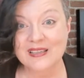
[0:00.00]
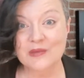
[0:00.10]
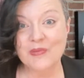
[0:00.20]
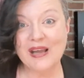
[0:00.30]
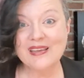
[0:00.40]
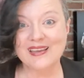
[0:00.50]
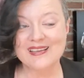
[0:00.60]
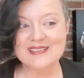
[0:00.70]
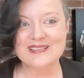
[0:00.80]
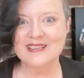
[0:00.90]
In my
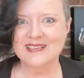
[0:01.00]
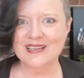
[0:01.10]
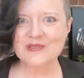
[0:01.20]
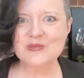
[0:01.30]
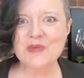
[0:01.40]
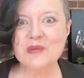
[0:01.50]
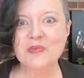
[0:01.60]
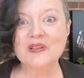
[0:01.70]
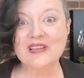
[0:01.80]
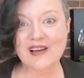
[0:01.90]
case, it was my
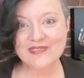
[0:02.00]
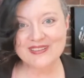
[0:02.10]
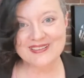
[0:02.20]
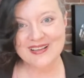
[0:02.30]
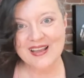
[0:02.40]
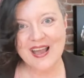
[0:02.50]
beloved.